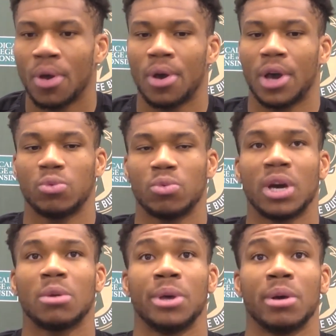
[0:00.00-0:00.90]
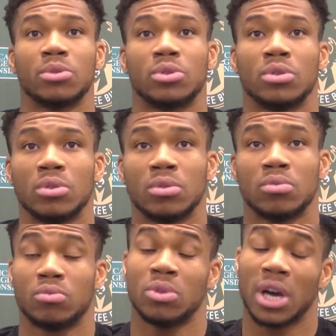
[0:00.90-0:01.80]
and we gotta be able to.
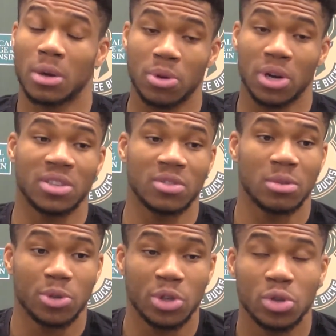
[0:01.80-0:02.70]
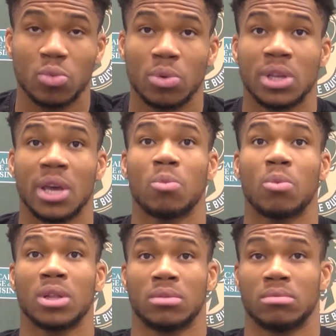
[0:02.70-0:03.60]
We gotta put ourselves in a position to win game
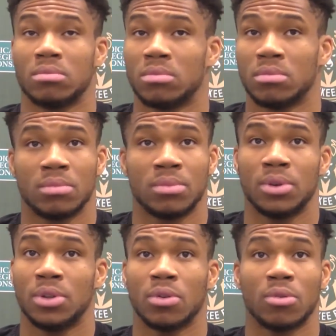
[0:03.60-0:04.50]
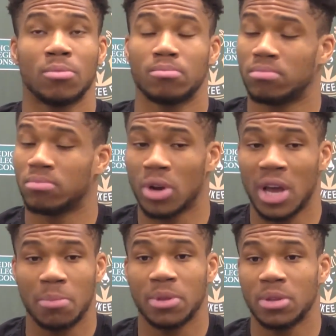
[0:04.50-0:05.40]
one. You know what
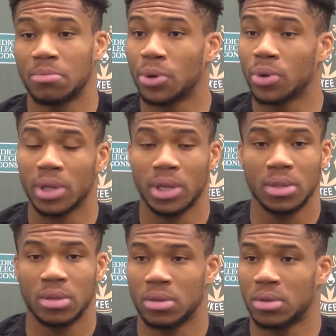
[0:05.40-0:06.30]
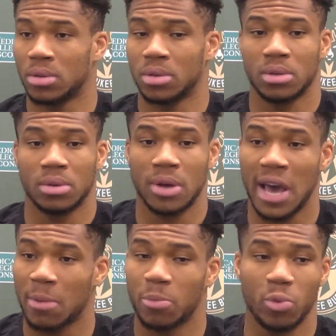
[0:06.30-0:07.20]
happened in Brooklyn.
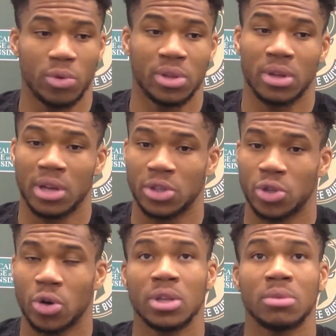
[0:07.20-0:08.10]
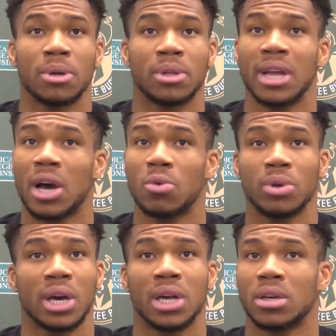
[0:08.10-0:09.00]
Happy we enjoyed it, but now we
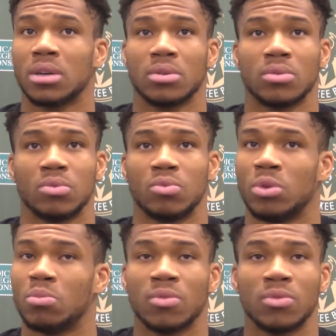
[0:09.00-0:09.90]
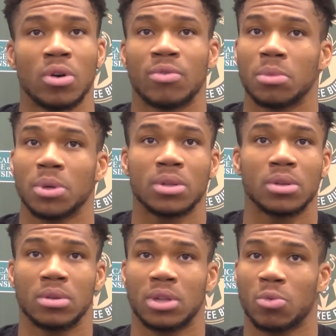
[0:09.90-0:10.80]
gotta we moved on from it
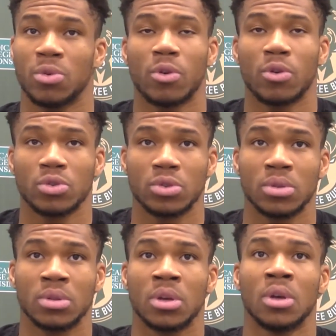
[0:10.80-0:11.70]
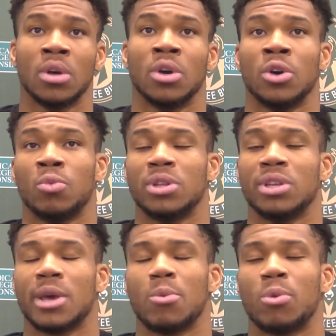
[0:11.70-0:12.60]
we focus on winning
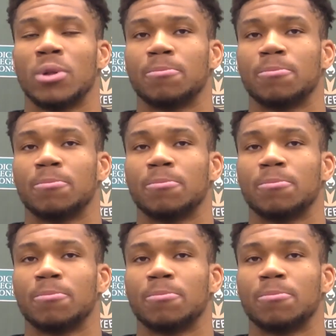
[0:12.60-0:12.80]
game one.